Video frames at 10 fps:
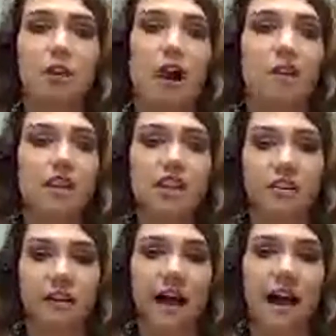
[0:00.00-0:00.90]
they'll call each
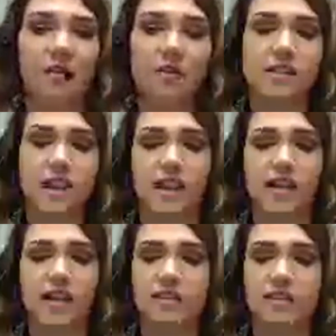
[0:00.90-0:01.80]
other out.
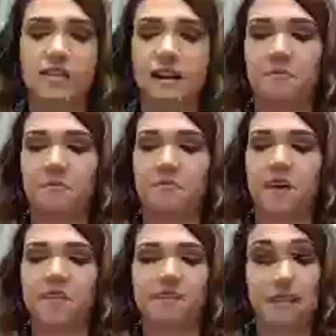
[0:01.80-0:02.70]
And
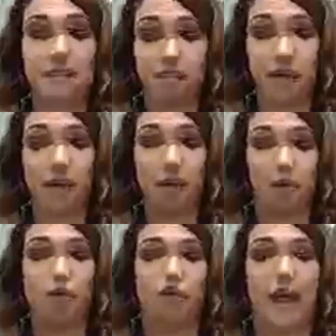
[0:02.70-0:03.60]
I think that's a great
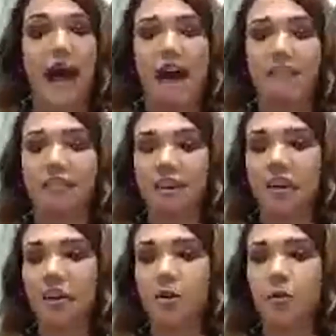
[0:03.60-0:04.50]
culture to have.
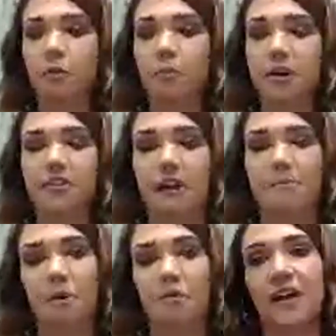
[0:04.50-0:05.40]
But
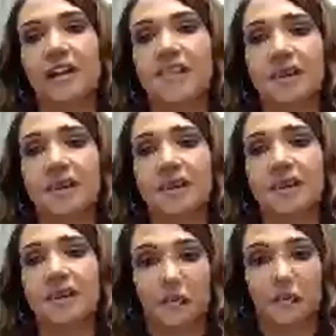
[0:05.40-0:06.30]
they both had
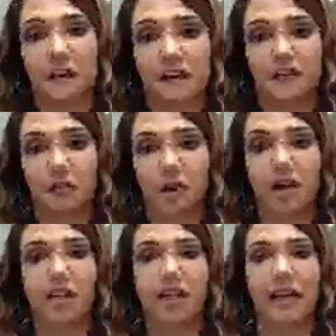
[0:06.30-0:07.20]
something they were fighting
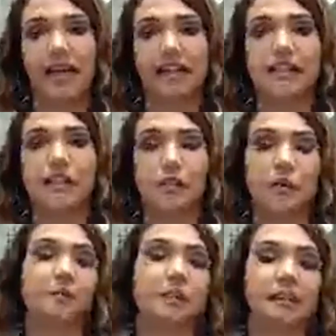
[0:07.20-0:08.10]
for. And it's
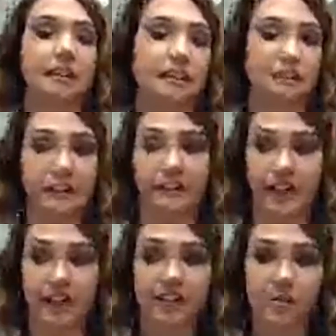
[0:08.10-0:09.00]
two completely different
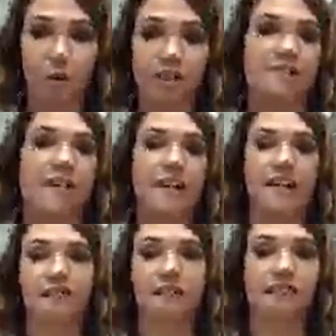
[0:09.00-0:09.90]
things. One's
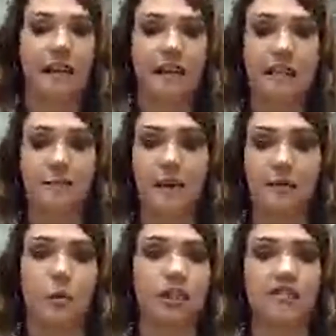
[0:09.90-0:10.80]
fighting for
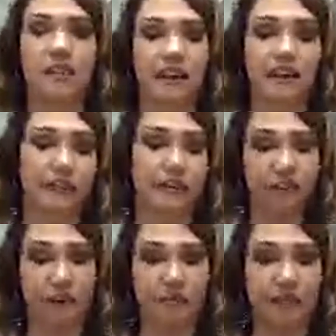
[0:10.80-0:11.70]
advancement and one's fighting for a
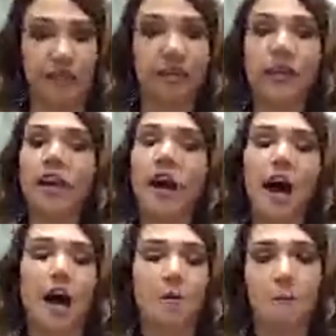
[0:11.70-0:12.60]
family.
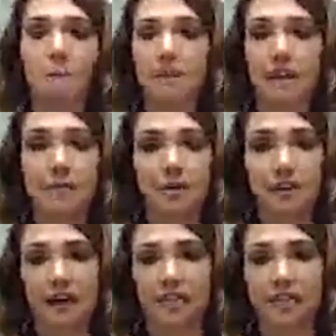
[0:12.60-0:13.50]
But they
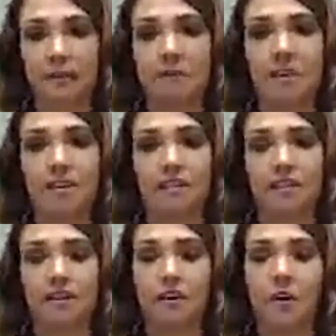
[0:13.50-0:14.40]
both have something
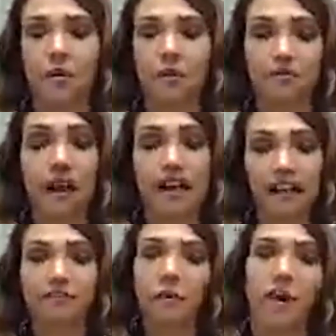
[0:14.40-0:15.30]
that they're
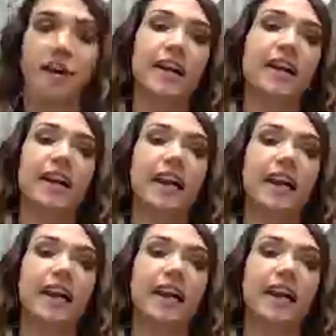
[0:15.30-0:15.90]
fighting for.